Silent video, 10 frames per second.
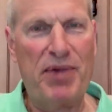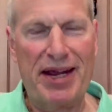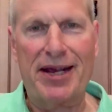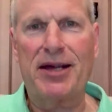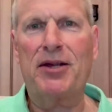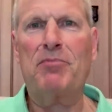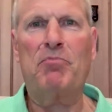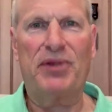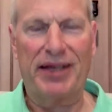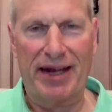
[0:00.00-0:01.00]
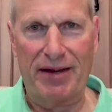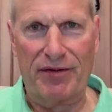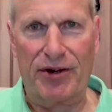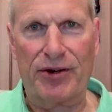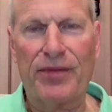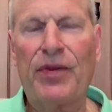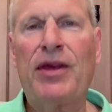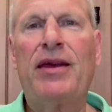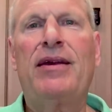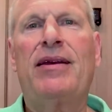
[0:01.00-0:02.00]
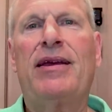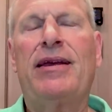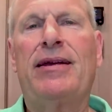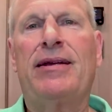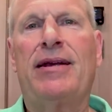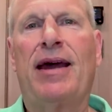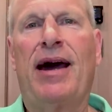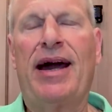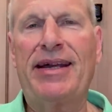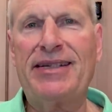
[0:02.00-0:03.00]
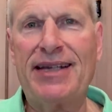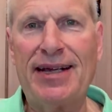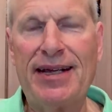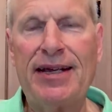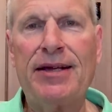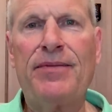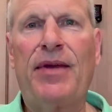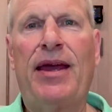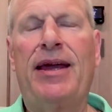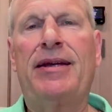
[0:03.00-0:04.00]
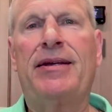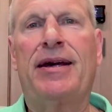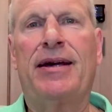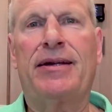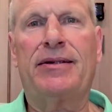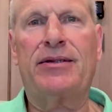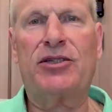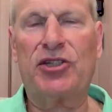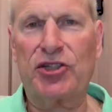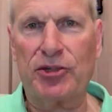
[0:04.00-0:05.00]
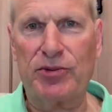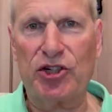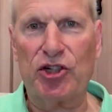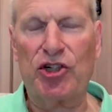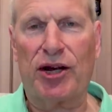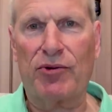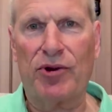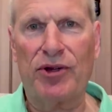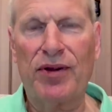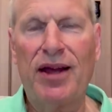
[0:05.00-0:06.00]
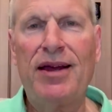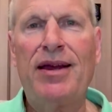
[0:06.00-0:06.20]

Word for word: big believer in IT and uh, systems in general,